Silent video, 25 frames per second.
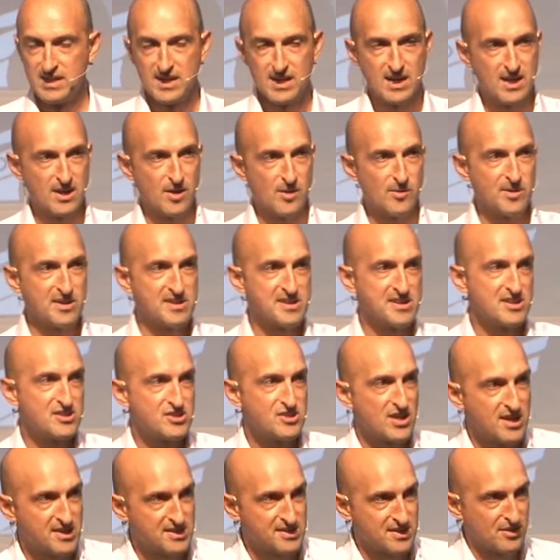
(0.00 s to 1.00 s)
And I want to
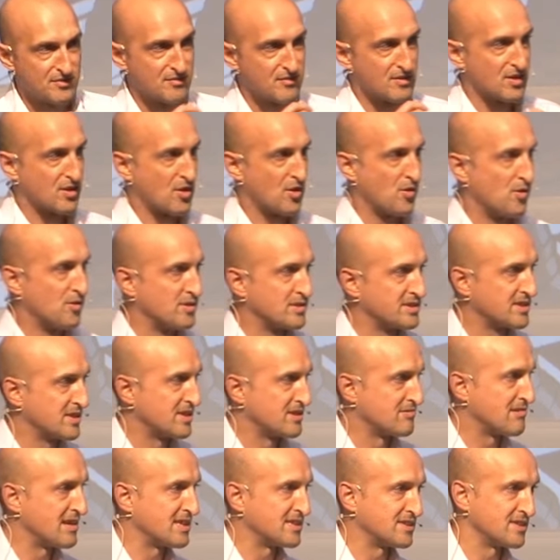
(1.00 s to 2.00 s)
suggest over the course of
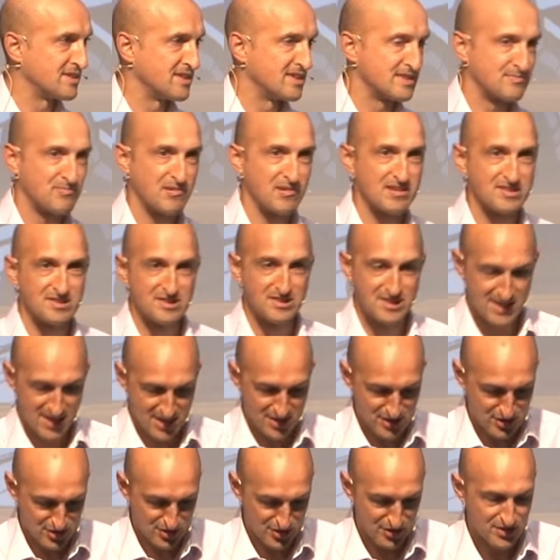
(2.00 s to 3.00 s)
the rest of this
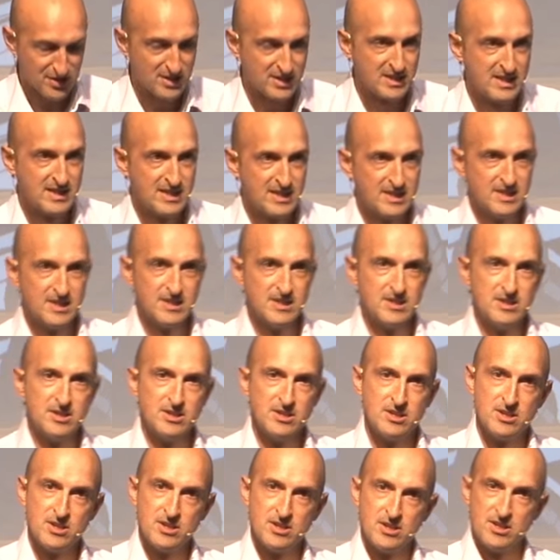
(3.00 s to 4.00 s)
presentation
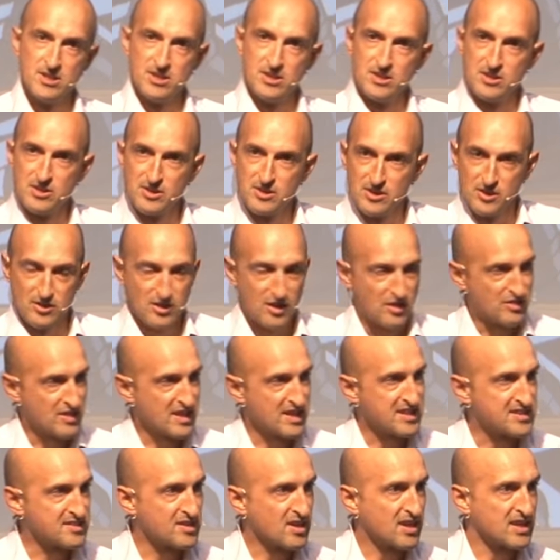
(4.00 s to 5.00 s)
that
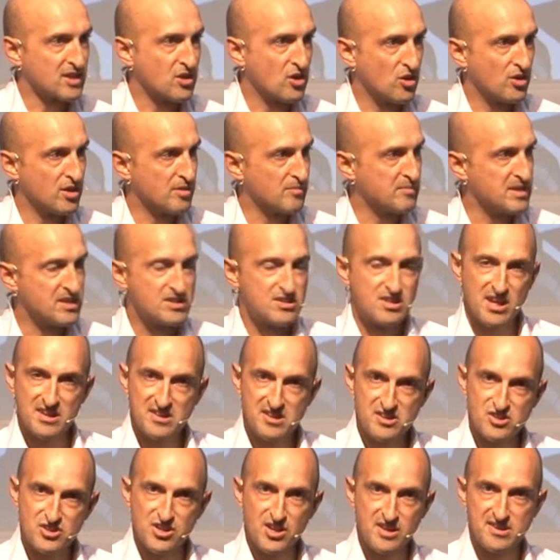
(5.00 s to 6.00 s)
this dichotomy
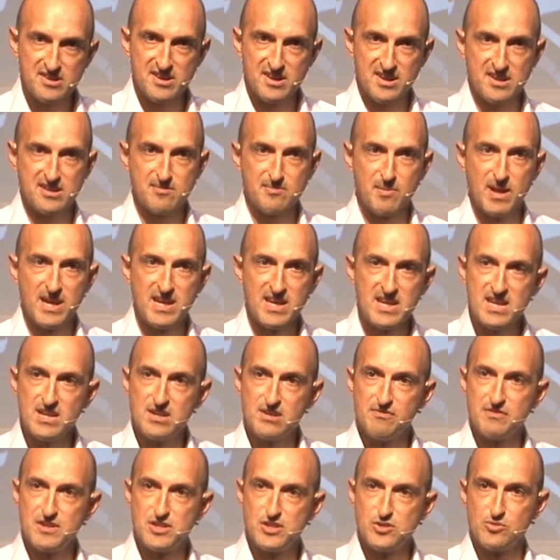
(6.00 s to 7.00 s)
doesn't just explain
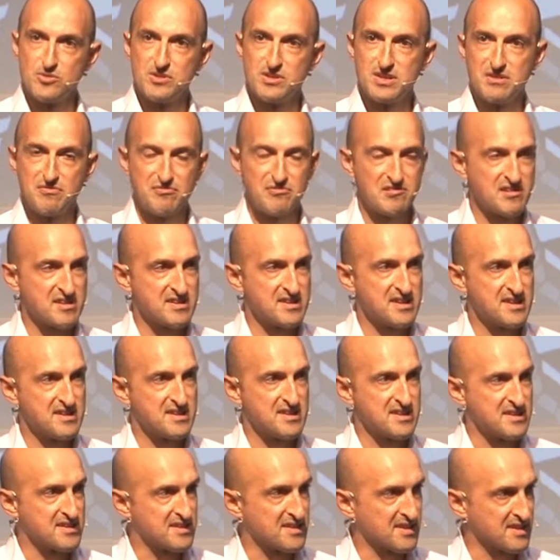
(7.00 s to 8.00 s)
individual differences
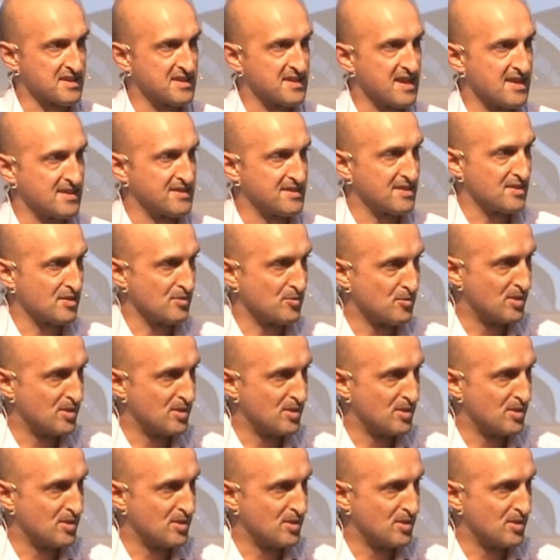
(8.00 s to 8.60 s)
in success in the